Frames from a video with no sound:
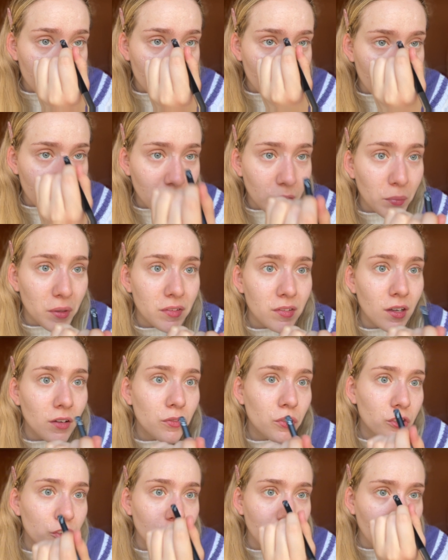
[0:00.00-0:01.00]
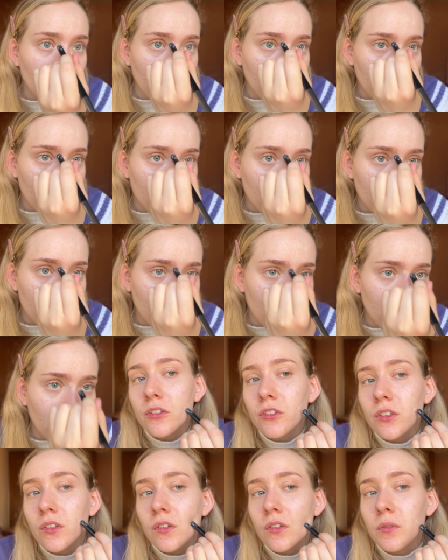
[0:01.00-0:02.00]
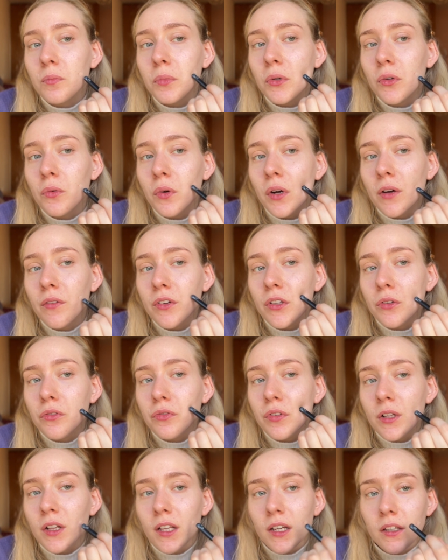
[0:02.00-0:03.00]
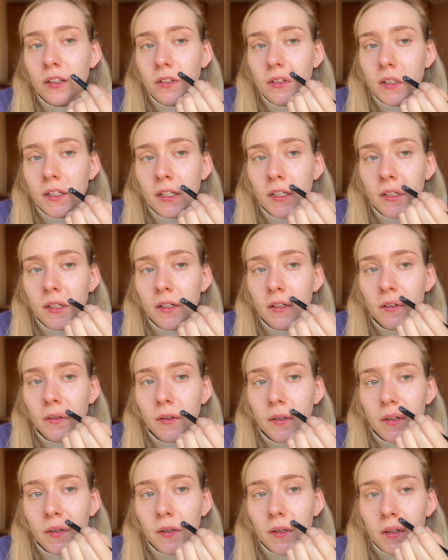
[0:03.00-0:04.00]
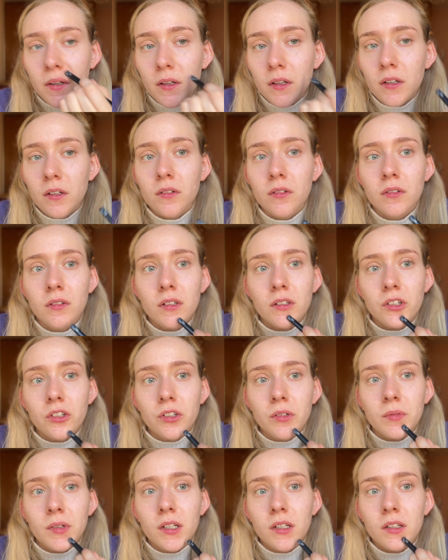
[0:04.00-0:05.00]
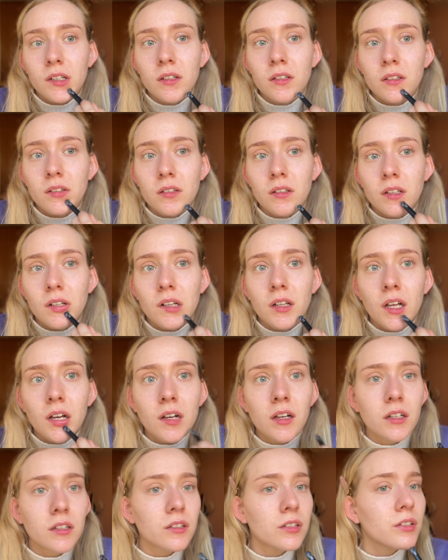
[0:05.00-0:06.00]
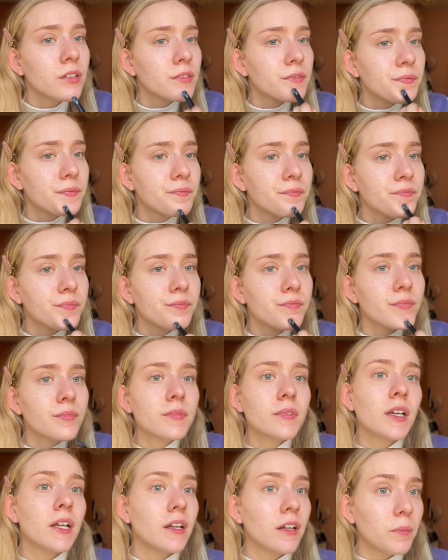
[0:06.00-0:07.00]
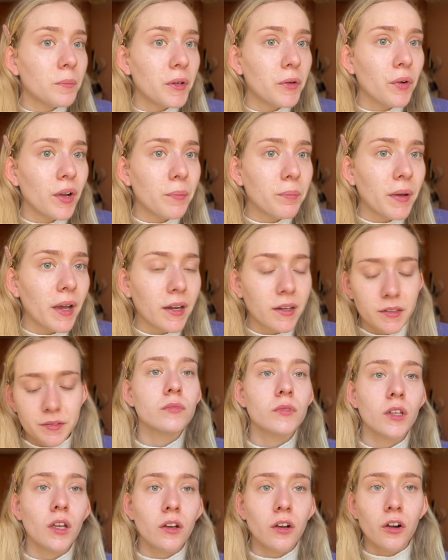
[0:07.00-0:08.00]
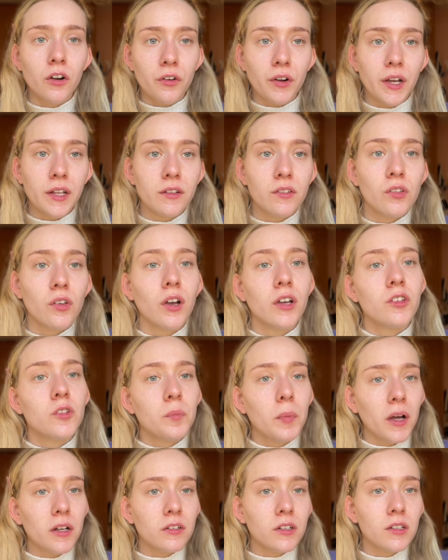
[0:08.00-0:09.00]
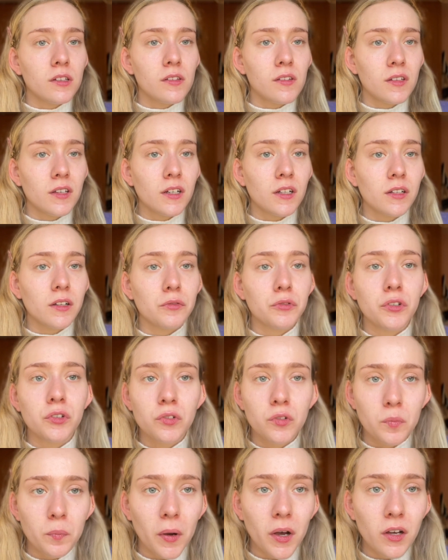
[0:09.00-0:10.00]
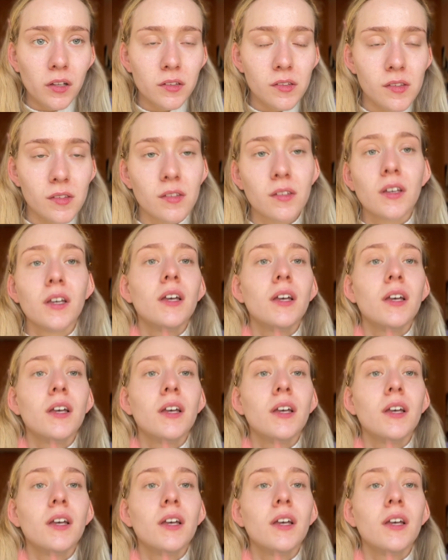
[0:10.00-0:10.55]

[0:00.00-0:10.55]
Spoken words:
like the best coverage in the world, you know. Just put wherever you feel like you need, which in my case is a lot, and I'll be right back. All right, so I spot concealed a few spots.